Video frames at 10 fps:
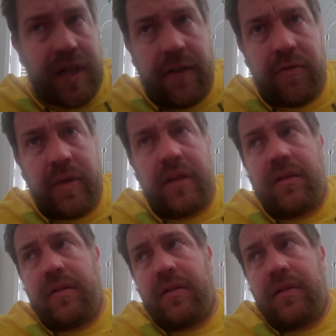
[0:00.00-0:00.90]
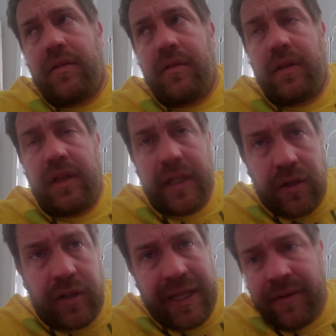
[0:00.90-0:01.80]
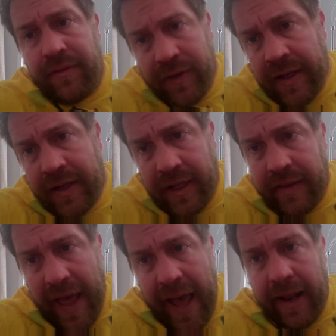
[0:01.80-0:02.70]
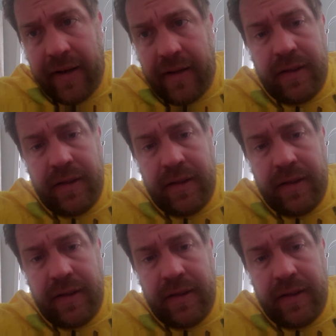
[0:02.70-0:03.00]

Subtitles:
government literally invented that.